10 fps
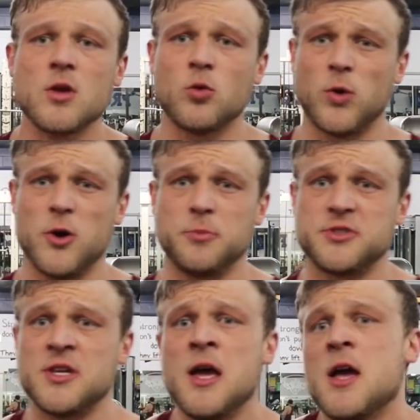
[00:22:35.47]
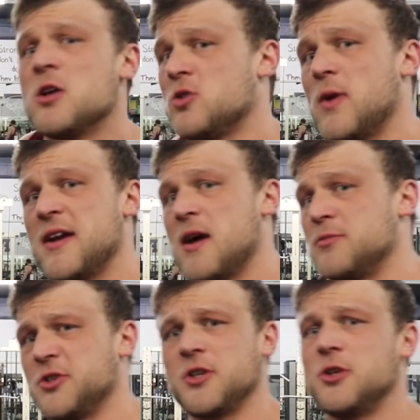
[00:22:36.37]
ropes. So right now
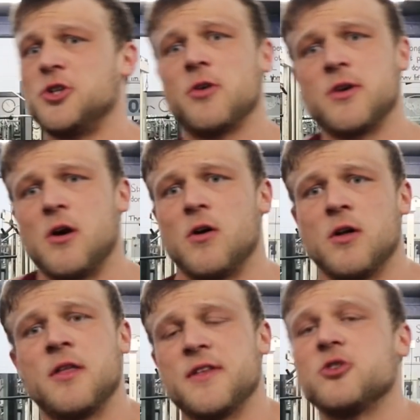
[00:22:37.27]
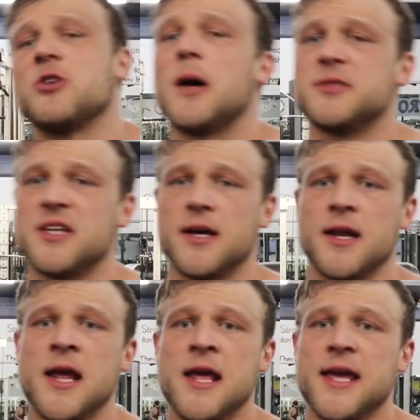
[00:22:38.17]
I'm just gonna show y'all this drop set
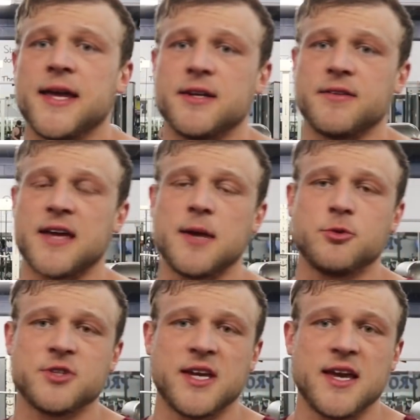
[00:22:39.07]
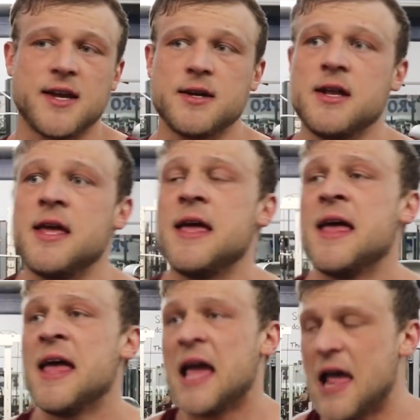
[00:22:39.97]
into the cables again,
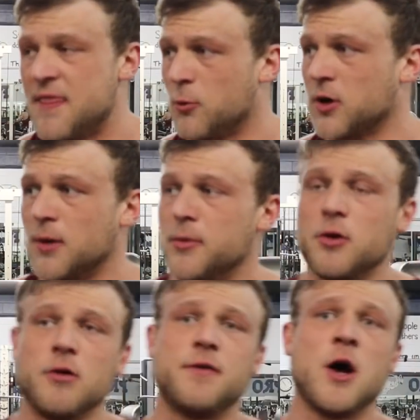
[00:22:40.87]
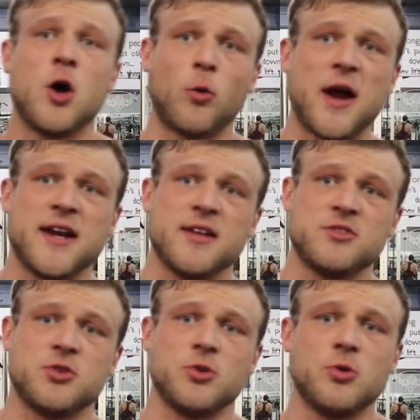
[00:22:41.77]
and then we're gonna move right
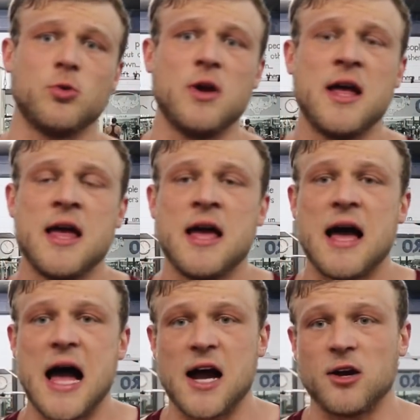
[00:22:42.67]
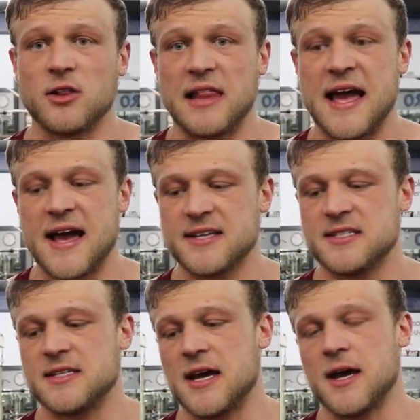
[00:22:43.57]
into our
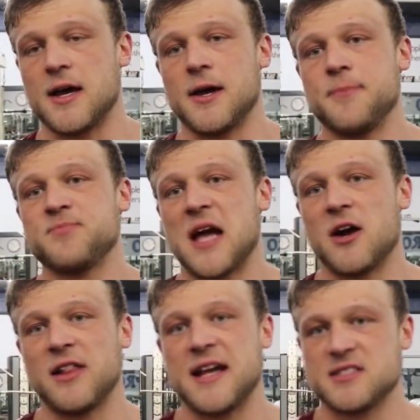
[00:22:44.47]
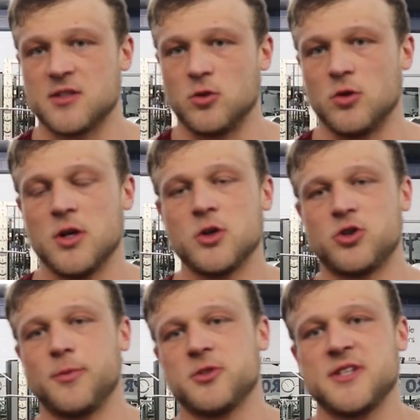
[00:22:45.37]
last little
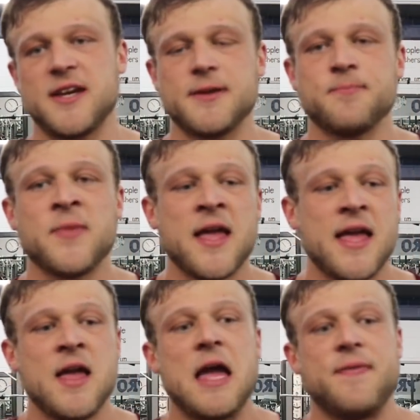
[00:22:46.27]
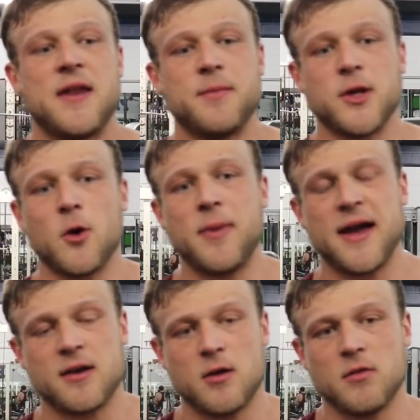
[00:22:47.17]
triple set. And then I'm gonna go
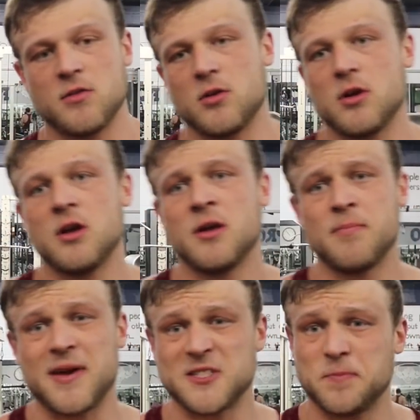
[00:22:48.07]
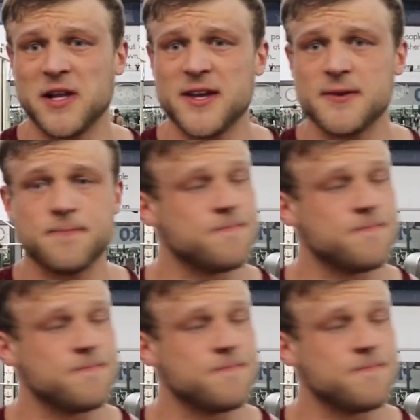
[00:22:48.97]
back over my split,